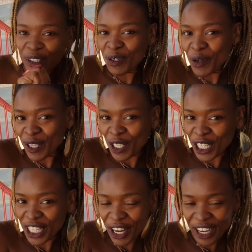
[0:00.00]
out to all the
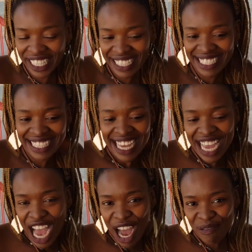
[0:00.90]
GDR kids.
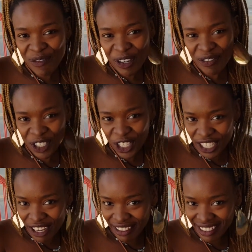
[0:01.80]
I'm one of the
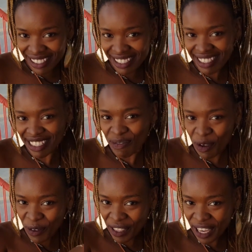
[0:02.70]
GDR kids.
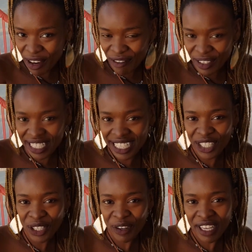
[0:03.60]
We were there
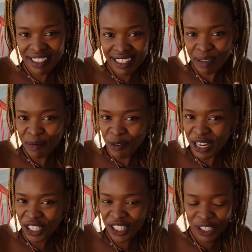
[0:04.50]
obviously during the
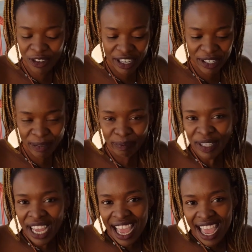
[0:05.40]
liberation struggle,
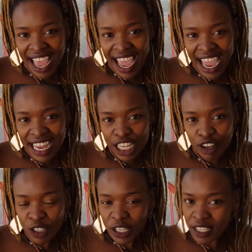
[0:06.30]
and
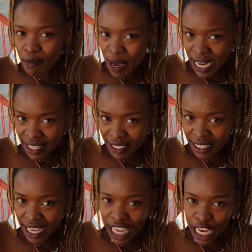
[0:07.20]
after
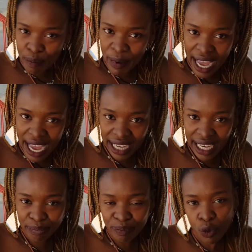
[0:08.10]
independence I came back,
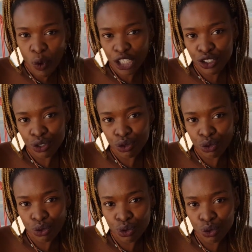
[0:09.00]
went
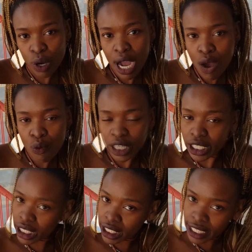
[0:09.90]
to
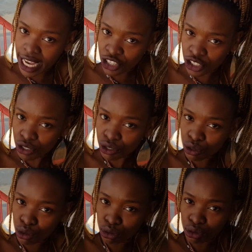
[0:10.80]
international
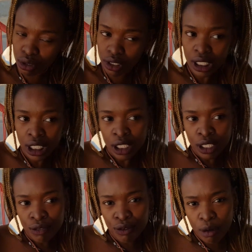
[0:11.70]
school
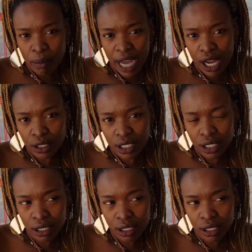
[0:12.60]
for about